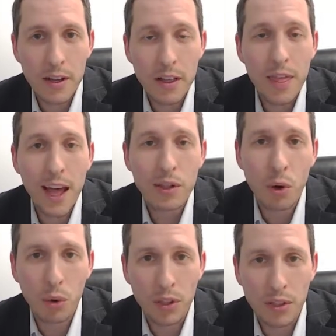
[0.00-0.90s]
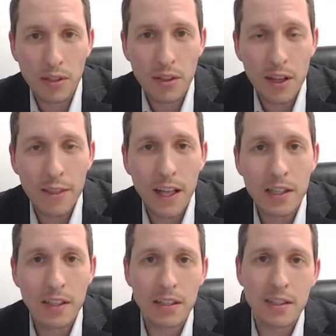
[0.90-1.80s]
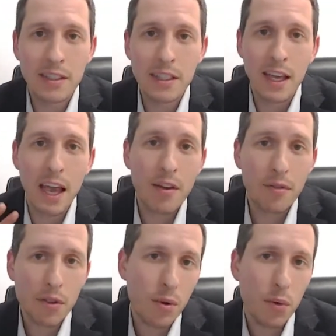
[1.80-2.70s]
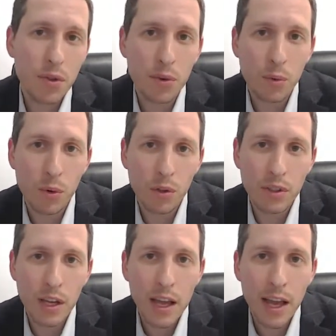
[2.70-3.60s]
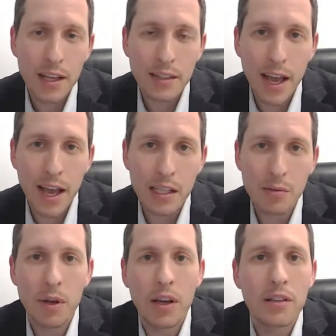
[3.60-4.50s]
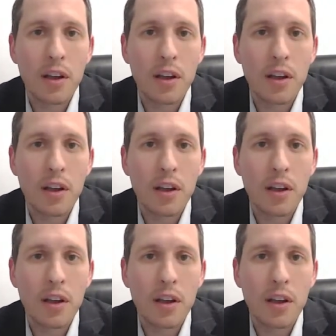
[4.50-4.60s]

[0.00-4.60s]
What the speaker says: That's holiness. That's seeing everything within the world as an aspect